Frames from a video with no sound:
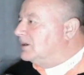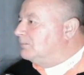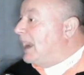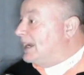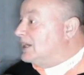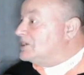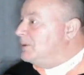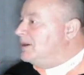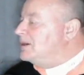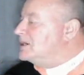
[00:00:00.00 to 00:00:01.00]
bad
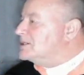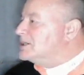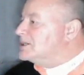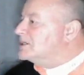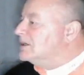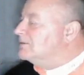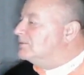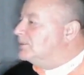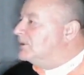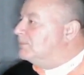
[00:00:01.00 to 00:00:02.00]
experiences
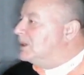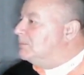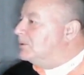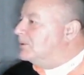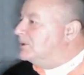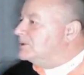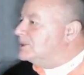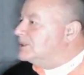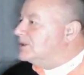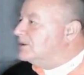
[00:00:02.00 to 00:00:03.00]
with people
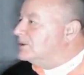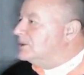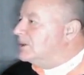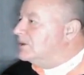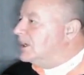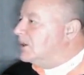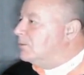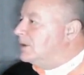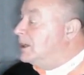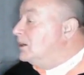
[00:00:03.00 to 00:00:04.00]
that you don't get
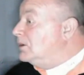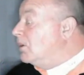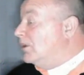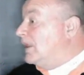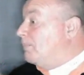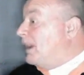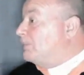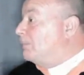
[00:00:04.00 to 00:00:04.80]
on with. Not that they're bad